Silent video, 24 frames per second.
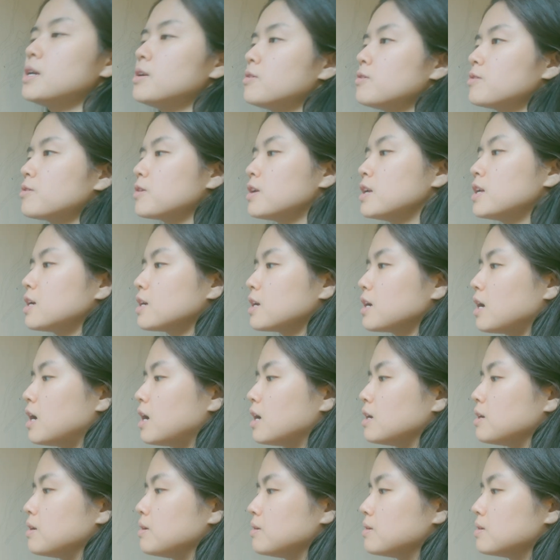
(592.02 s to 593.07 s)
inner critic,
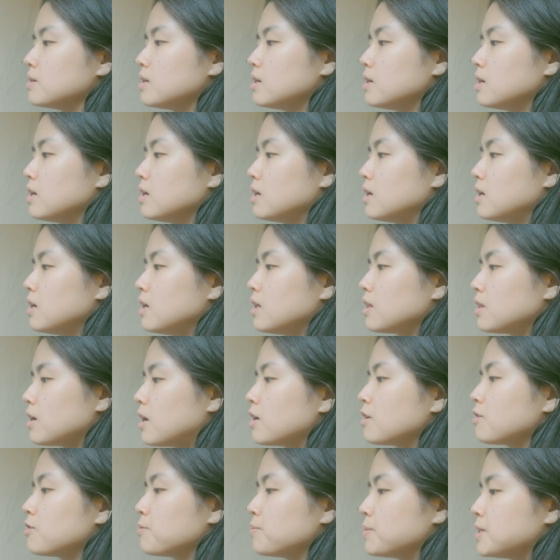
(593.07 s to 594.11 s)
I
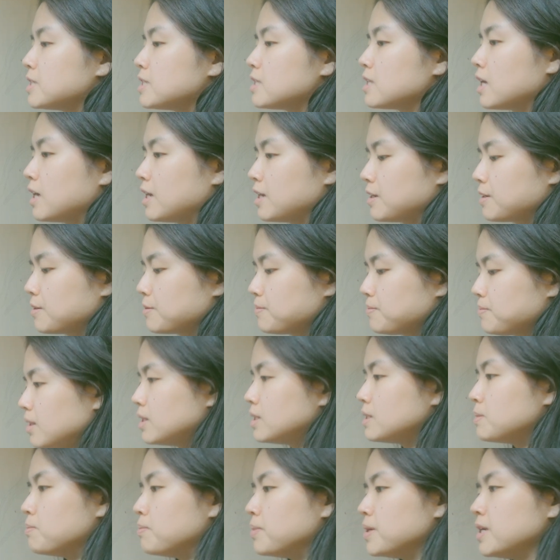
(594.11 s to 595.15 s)
thought of them as like
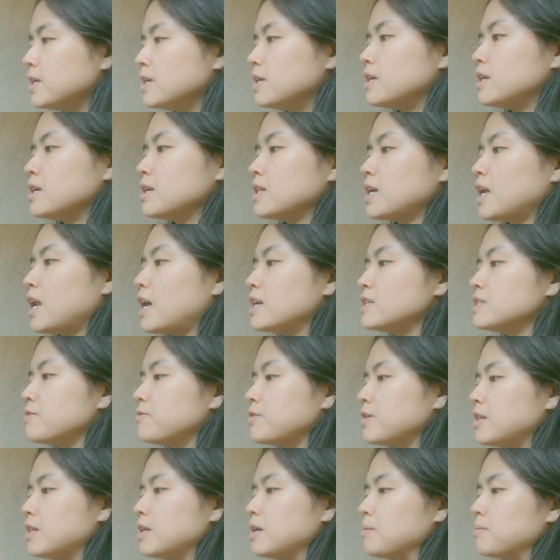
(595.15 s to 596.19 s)
this being that has
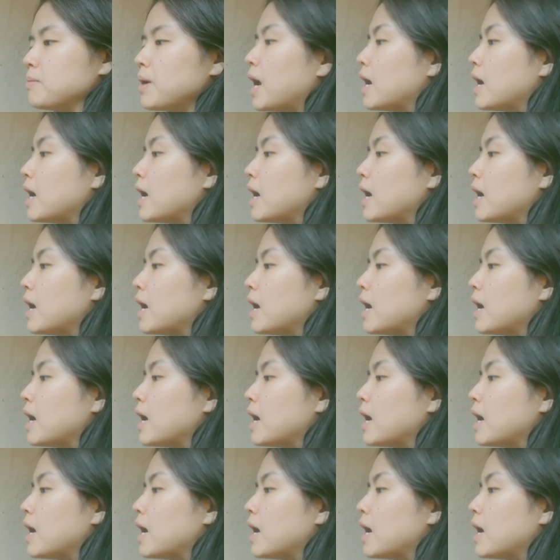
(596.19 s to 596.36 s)
everything